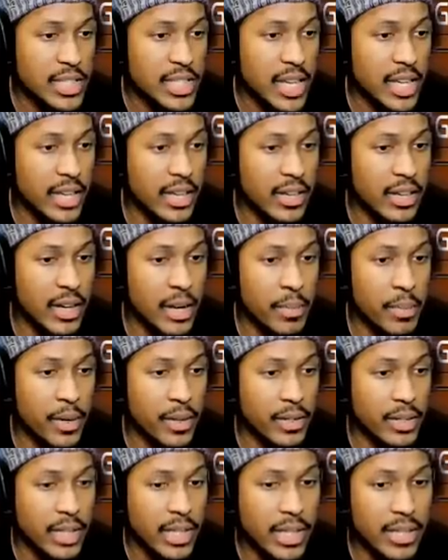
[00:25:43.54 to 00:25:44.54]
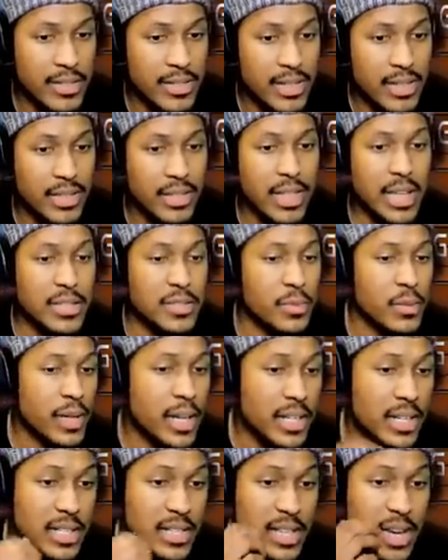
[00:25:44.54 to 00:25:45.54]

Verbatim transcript: to check up on things, and that's what I